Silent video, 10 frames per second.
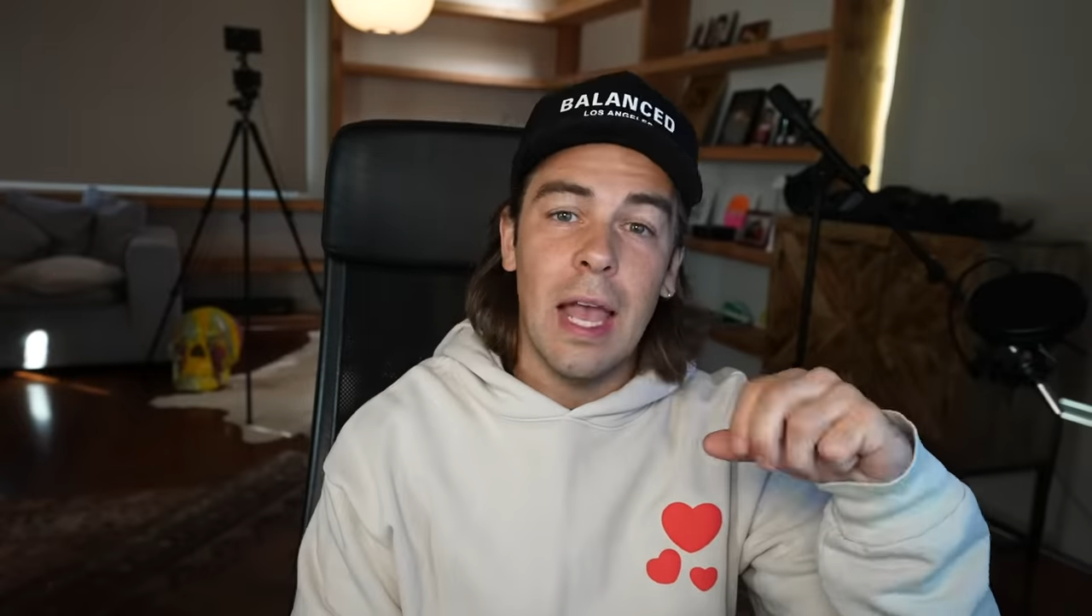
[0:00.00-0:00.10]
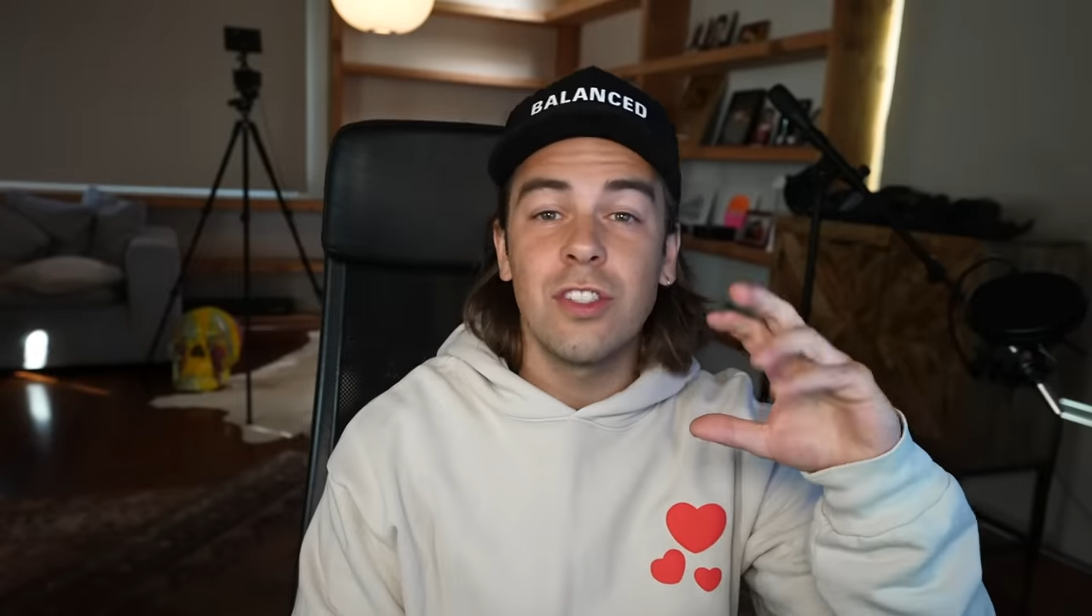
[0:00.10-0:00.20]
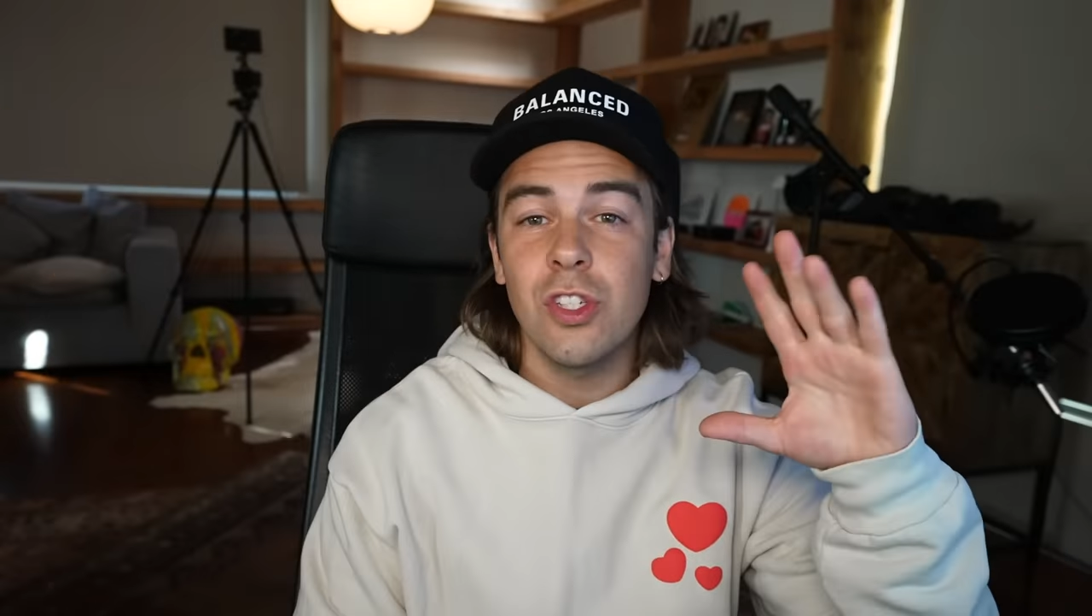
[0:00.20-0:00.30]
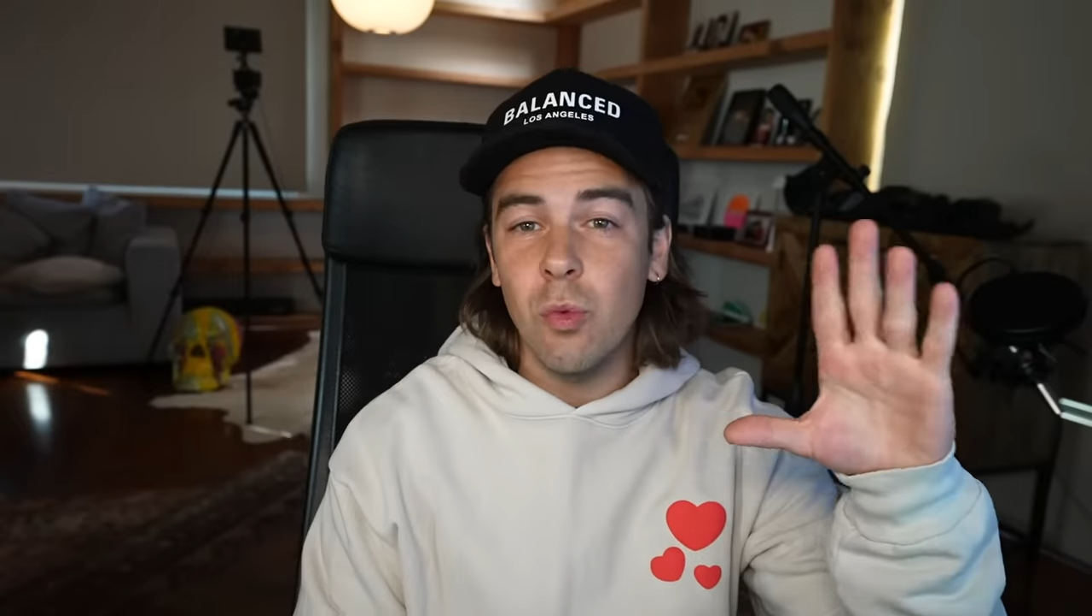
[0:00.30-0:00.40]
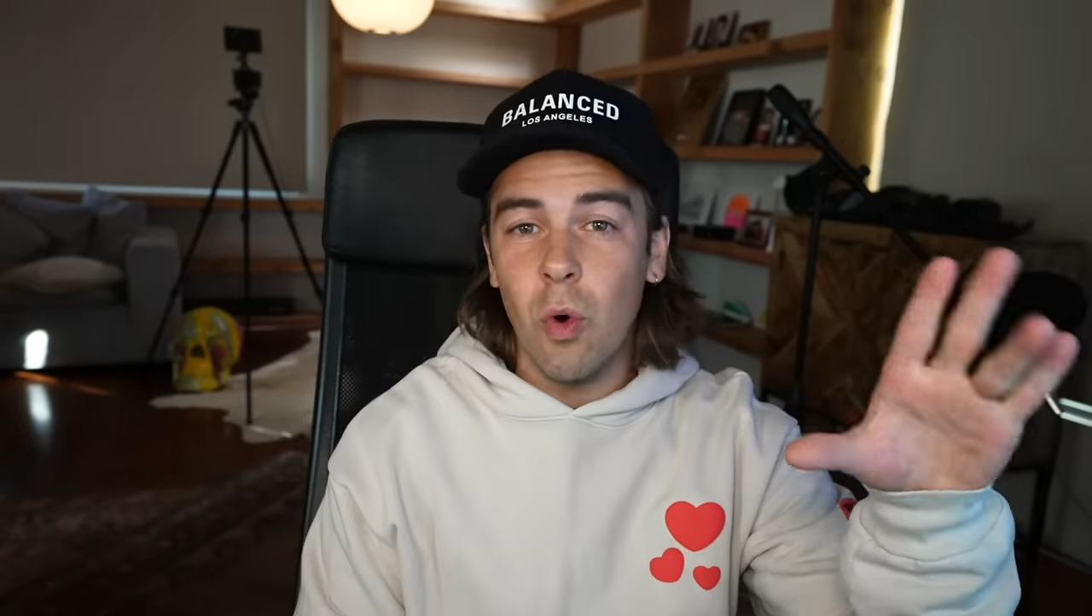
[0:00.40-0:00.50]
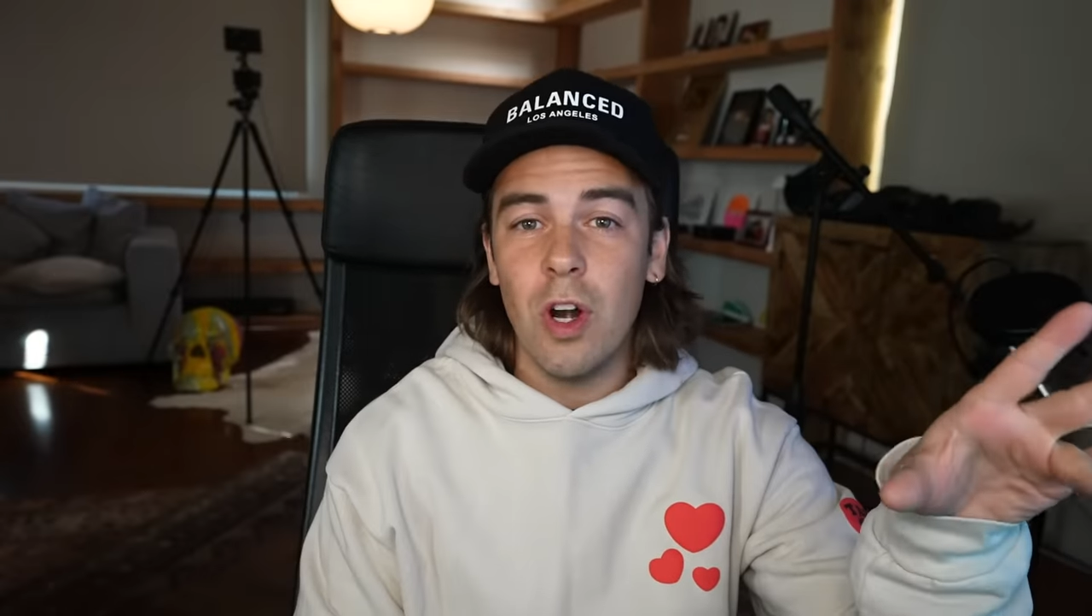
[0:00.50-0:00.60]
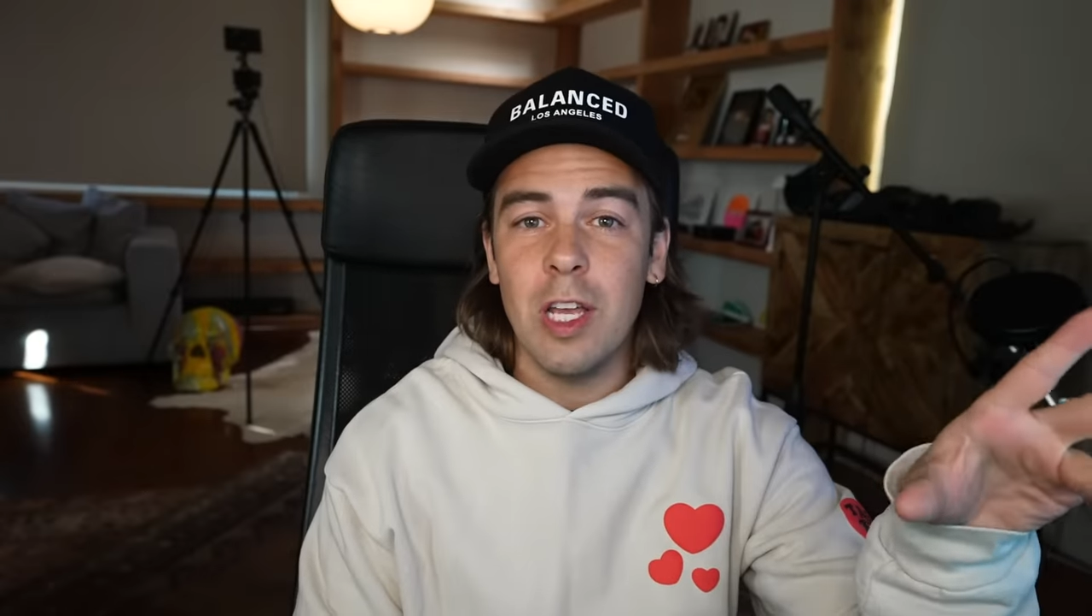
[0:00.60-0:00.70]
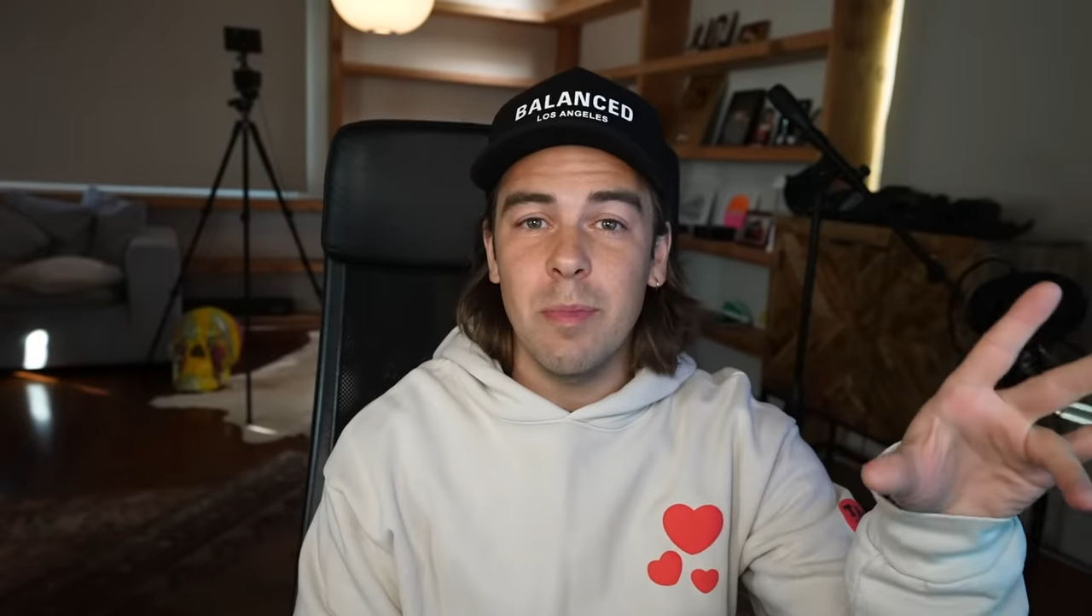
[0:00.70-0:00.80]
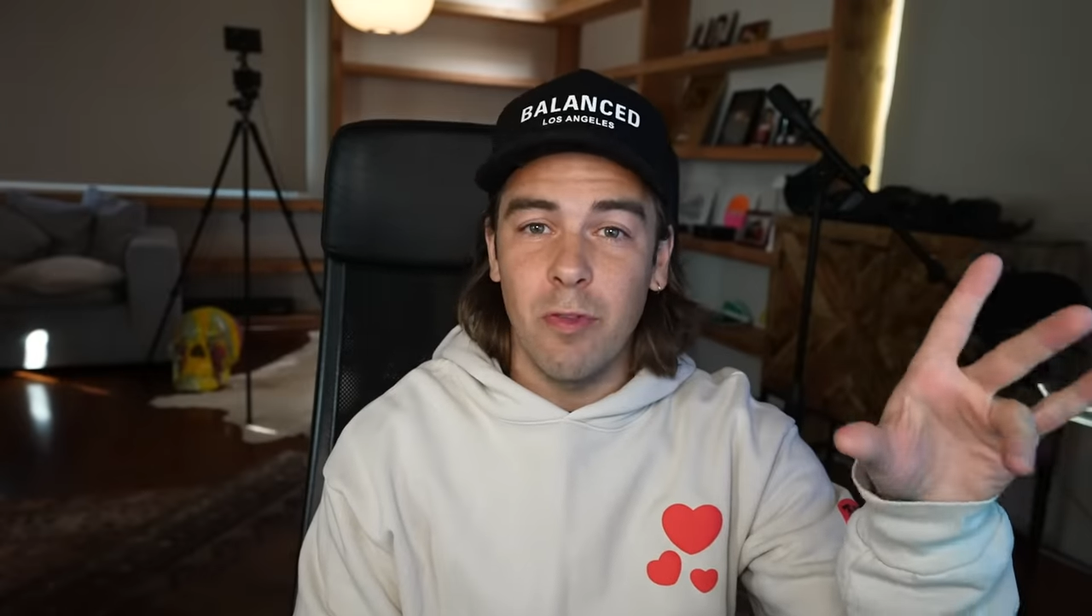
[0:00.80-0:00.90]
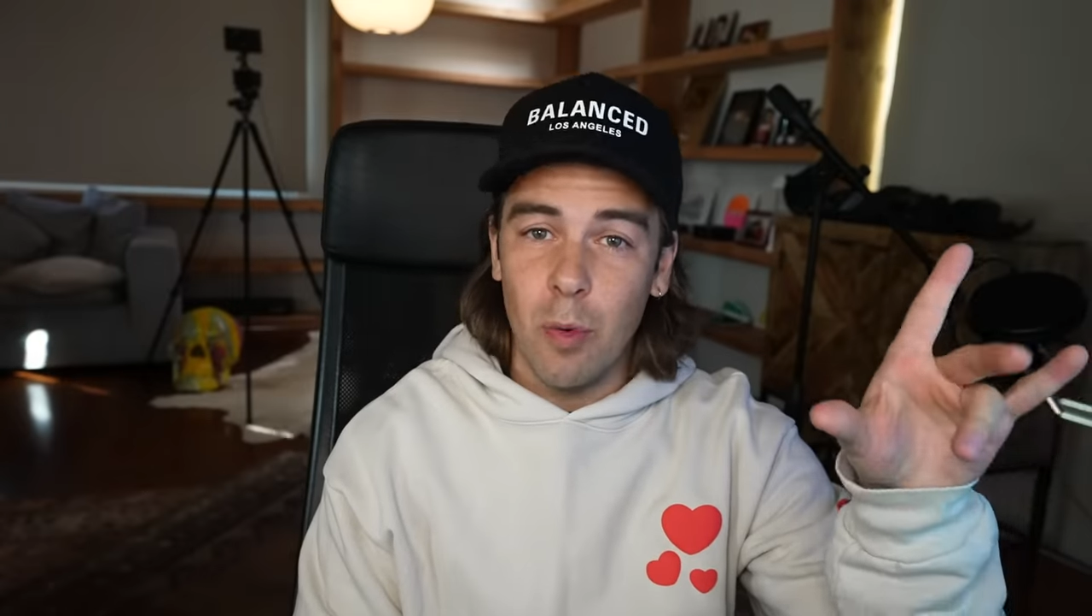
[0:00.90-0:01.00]
And just a
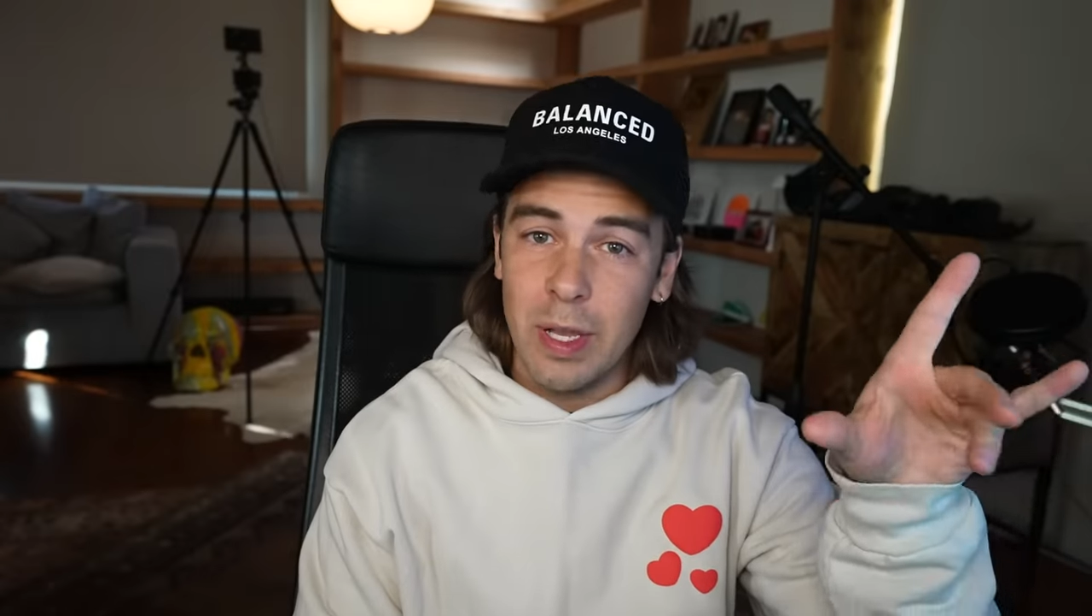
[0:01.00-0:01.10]
warning before